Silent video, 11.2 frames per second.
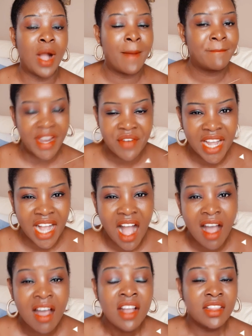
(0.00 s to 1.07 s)
America
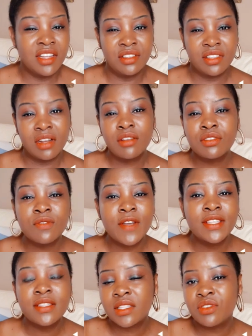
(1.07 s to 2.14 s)
America. There is a lot of
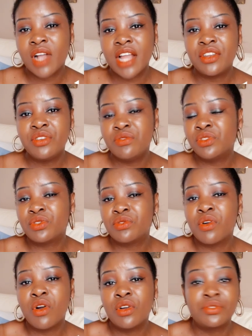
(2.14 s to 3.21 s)
ways that you can use
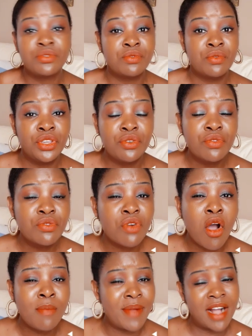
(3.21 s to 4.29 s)
to go to
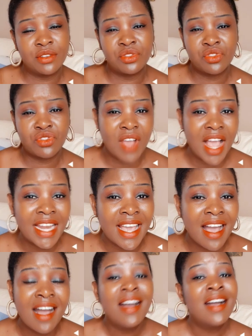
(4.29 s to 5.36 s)
Europe,
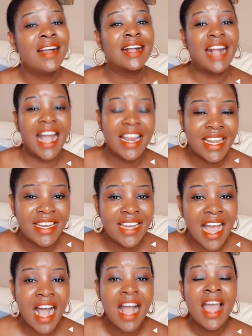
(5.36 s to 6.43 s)
Australia,
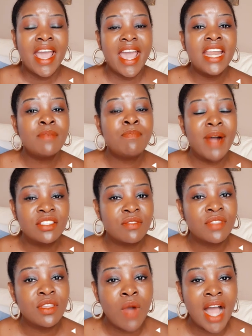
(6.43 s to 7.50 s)
Canada, any part
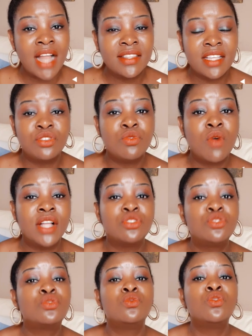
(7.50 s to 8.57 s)
of the world that you
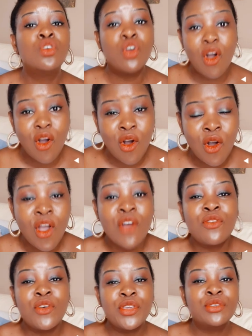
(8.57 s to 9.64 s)
want to go
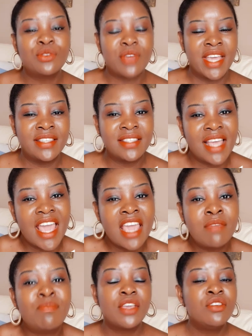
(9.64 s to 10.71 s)
for you to
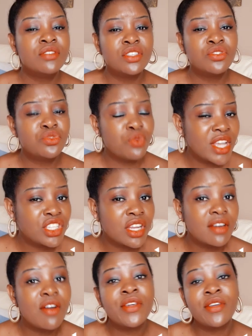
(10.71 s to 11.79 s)
escape your
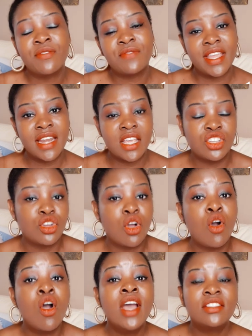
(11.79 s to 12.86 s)
situation or your
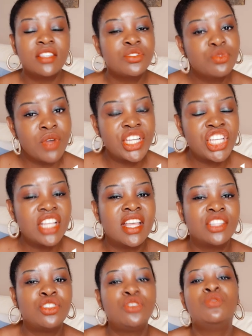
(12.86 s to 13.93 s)
financial situation
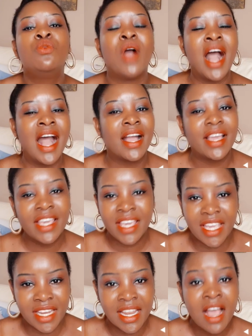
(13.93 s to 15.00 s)
that you are
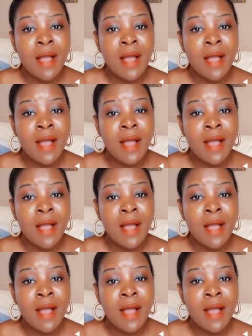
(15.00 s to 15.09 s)
in.